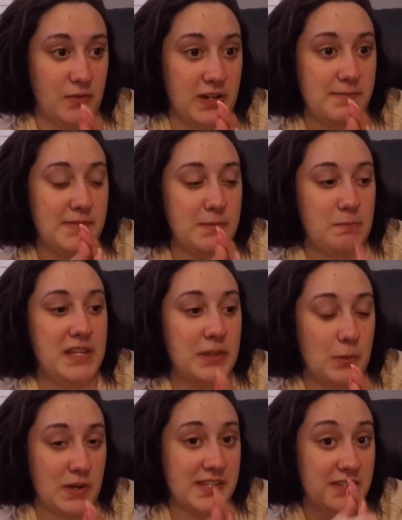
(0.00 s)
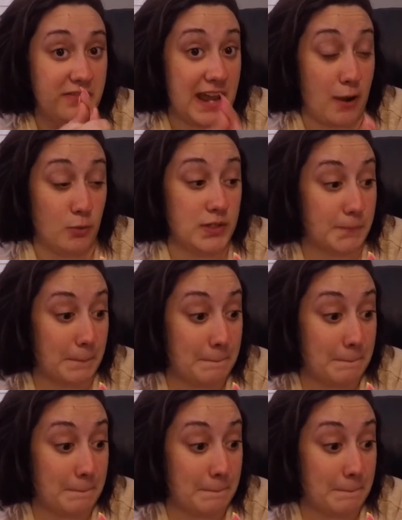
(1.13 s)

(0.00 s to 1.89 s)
for him to pee the rest of it out.